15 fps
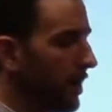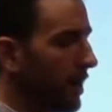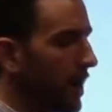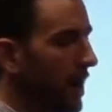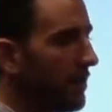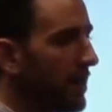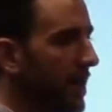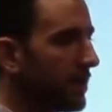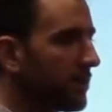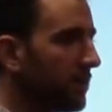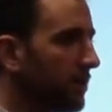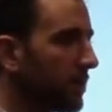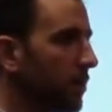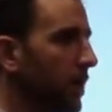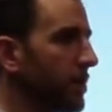And the answer
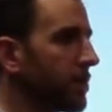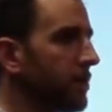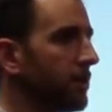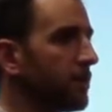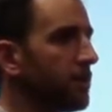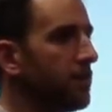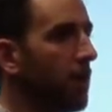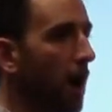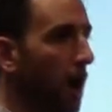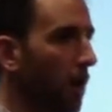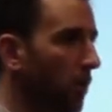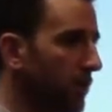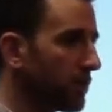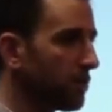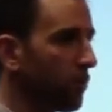to the question is
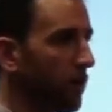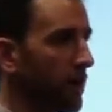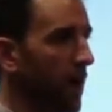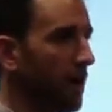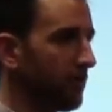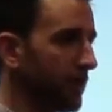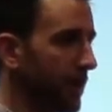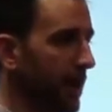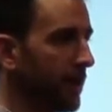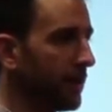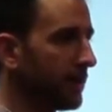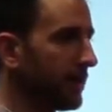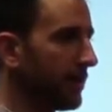no. It's more complicated